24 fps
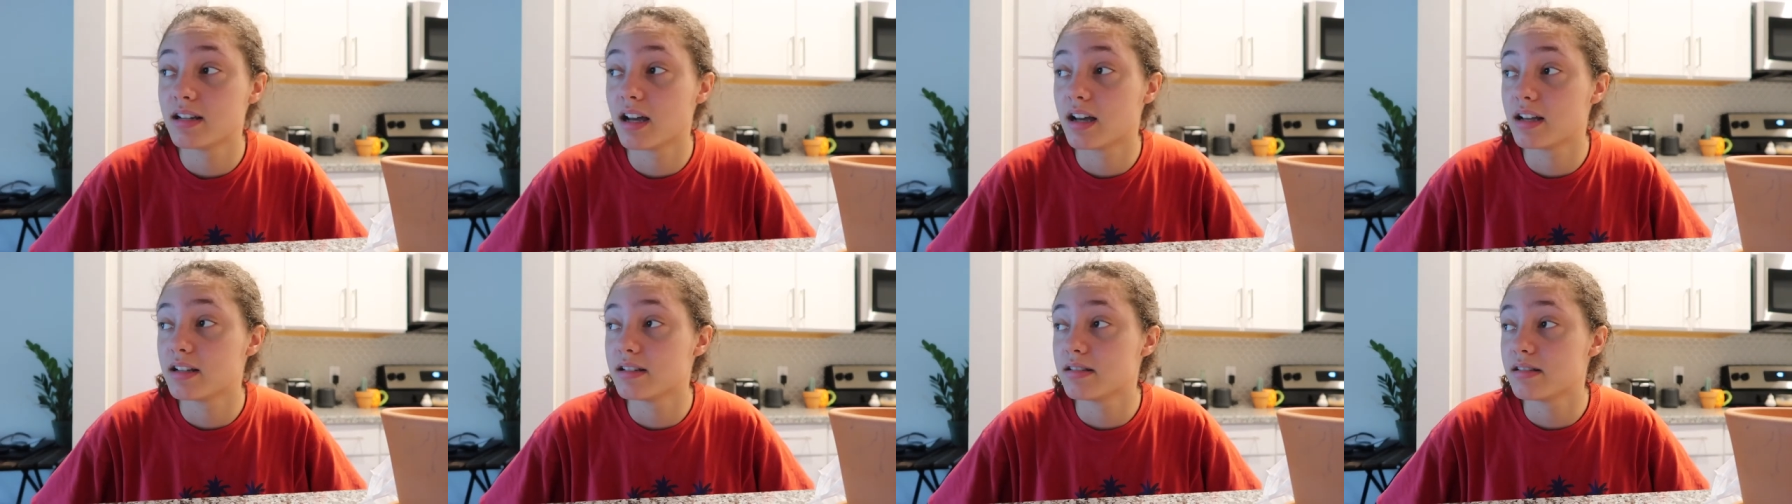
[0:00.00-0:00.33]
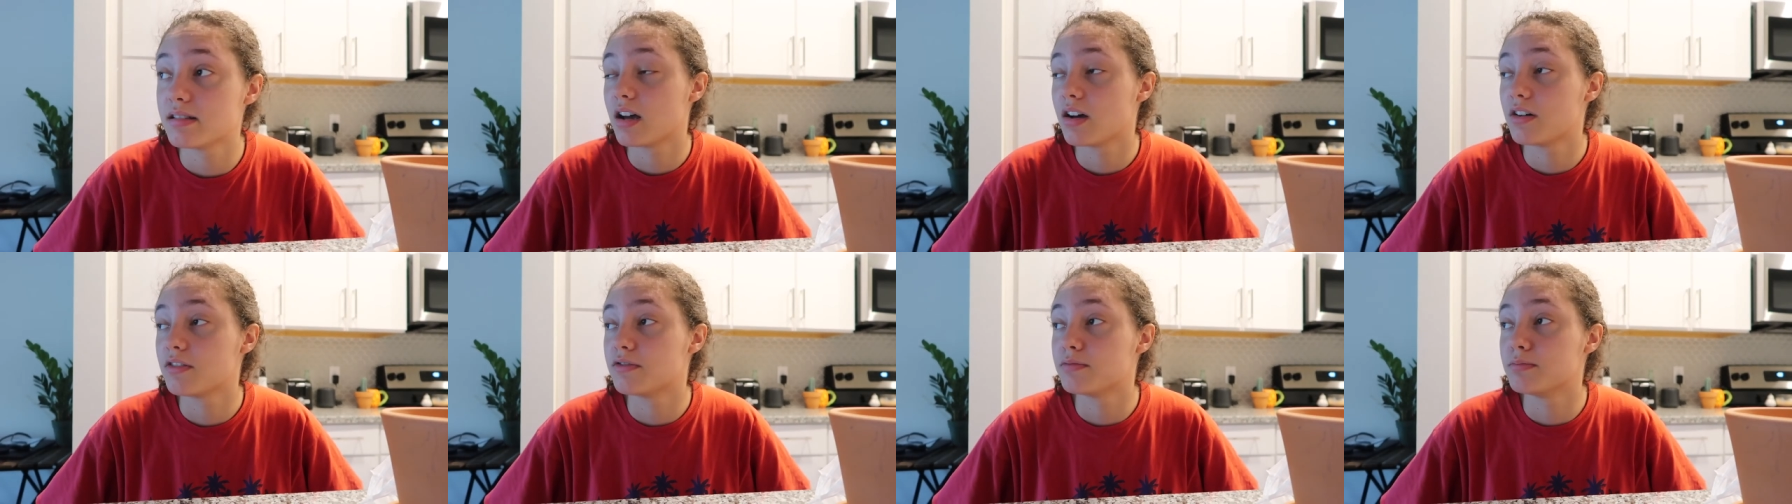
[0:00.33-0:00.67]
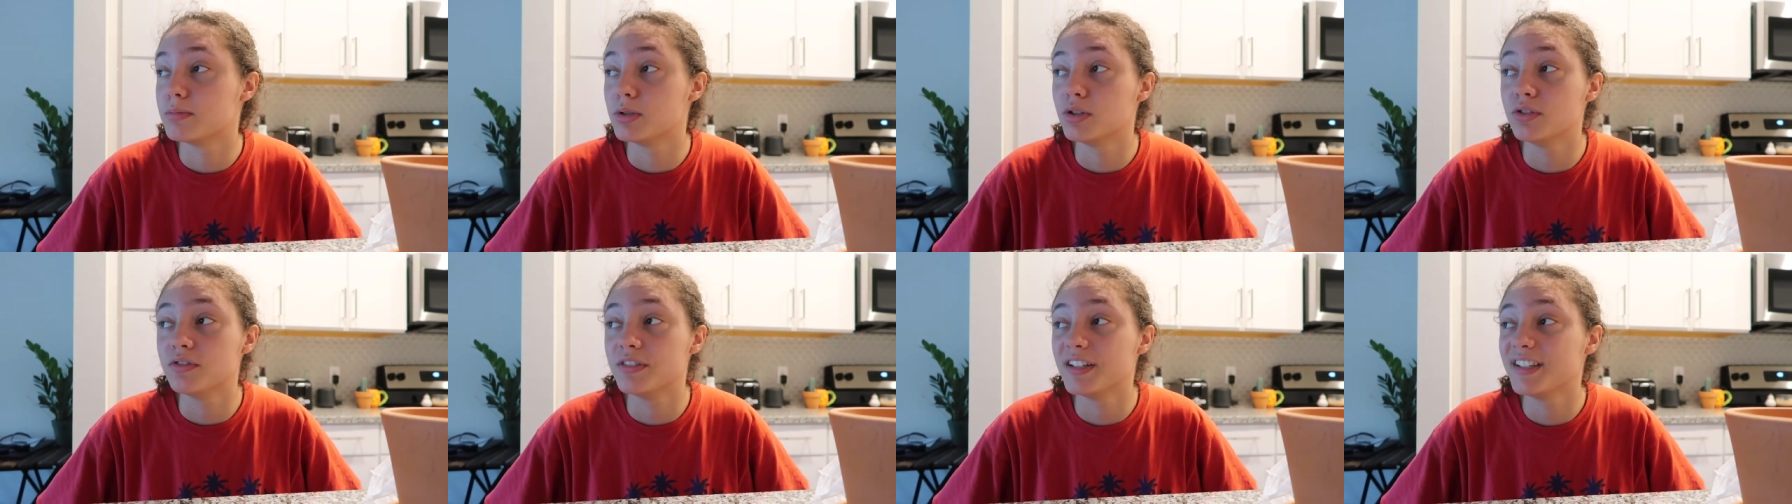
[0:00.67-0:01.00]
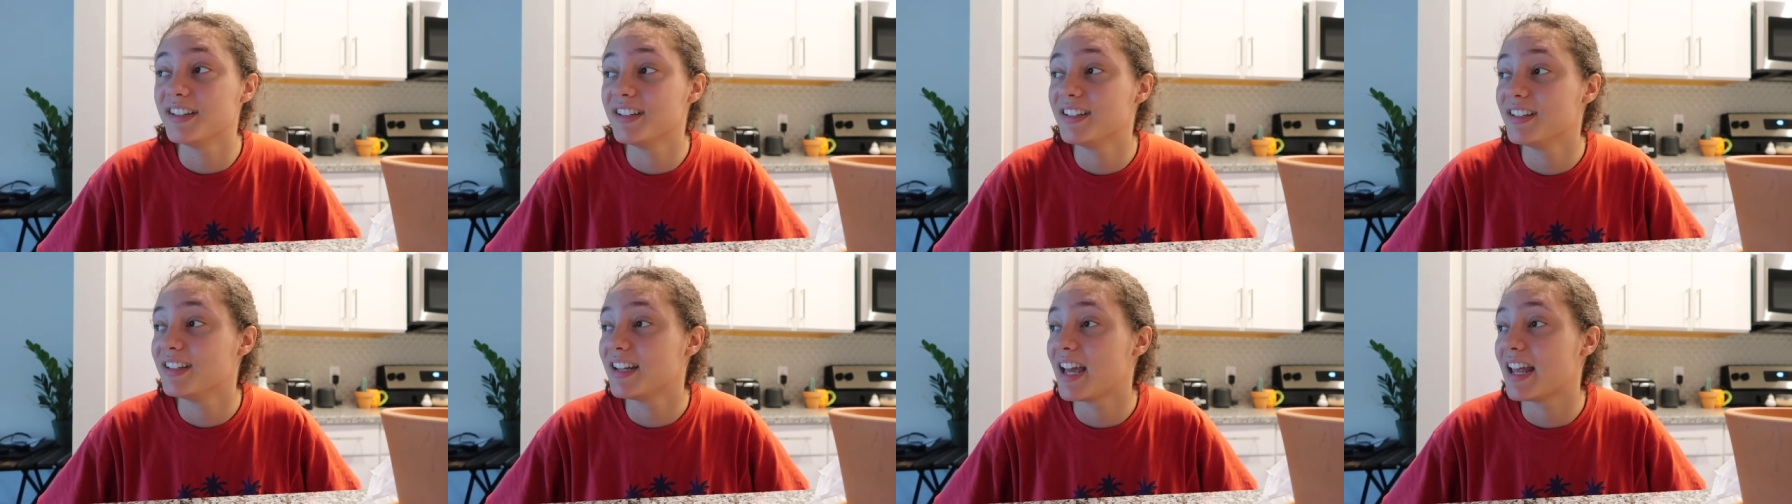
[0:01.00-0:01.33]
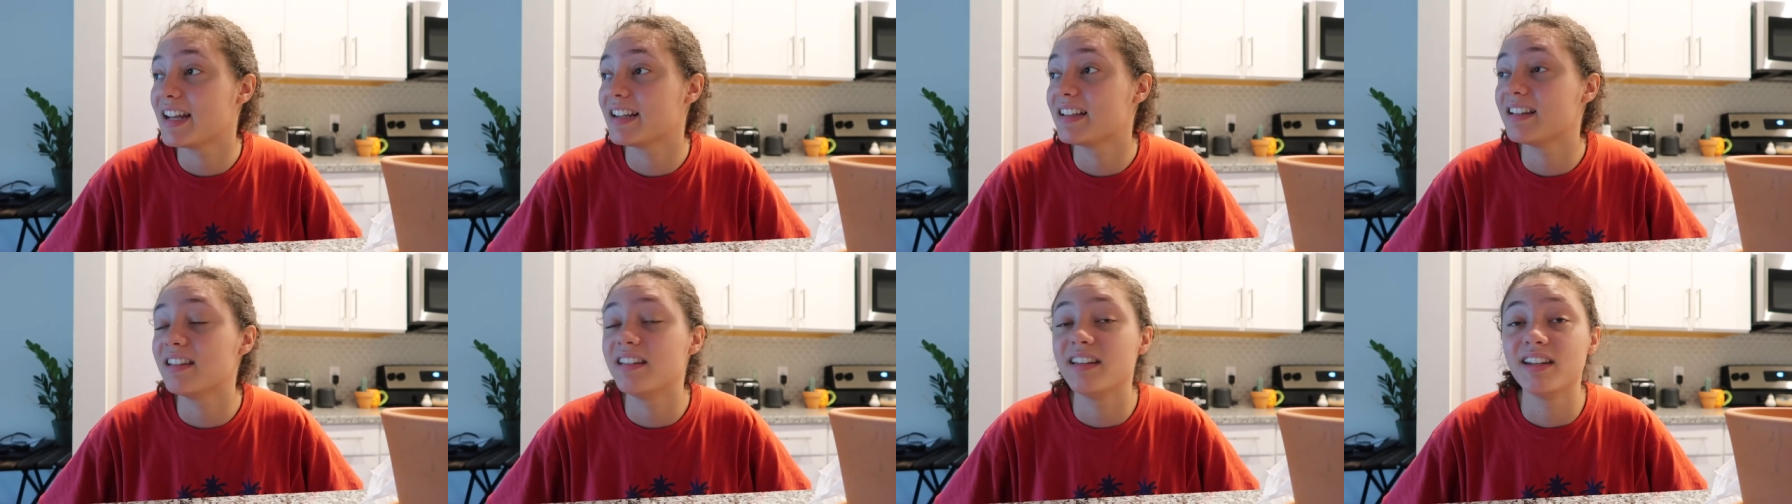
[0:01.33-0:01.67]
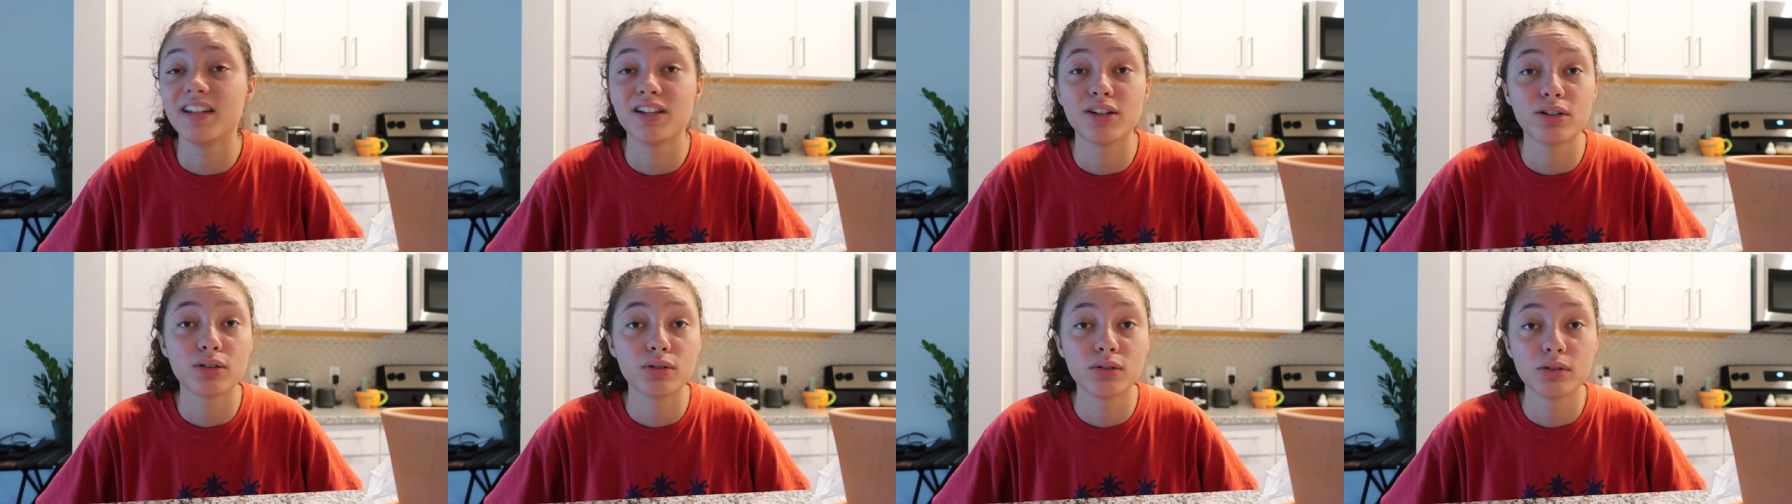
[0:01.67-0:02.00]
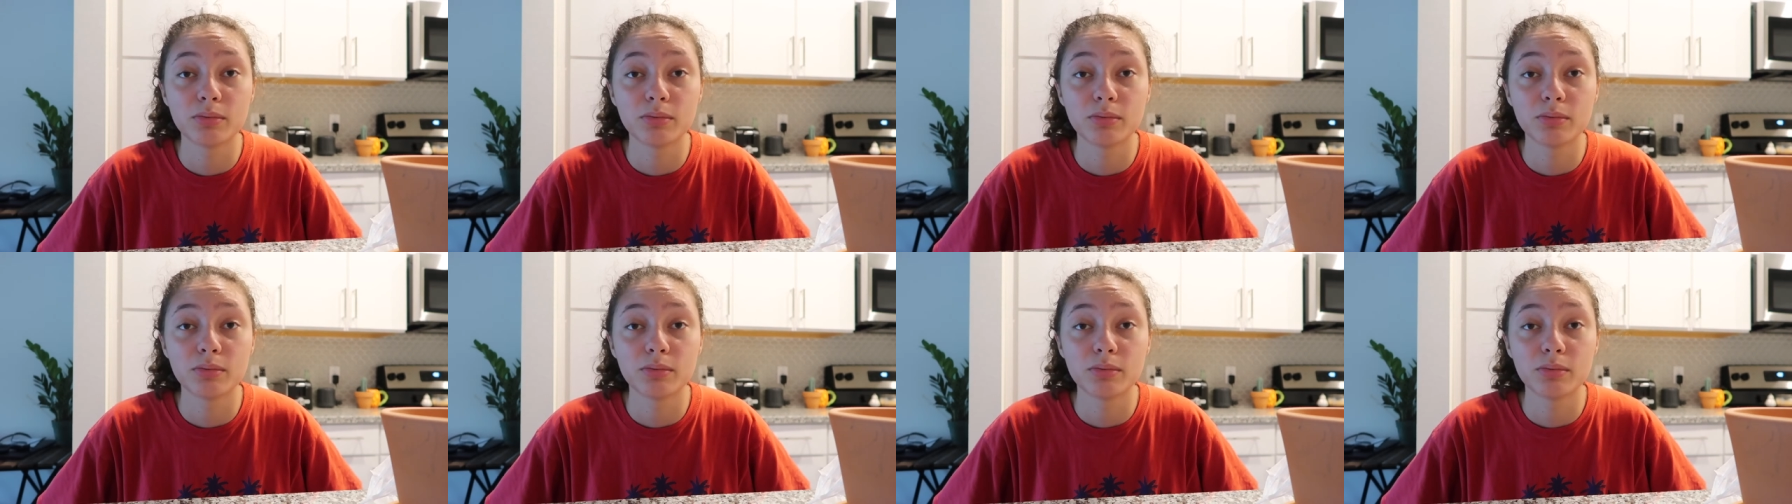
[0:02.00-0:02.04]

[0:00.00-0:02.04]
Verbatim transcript: dust of moving and cleaning our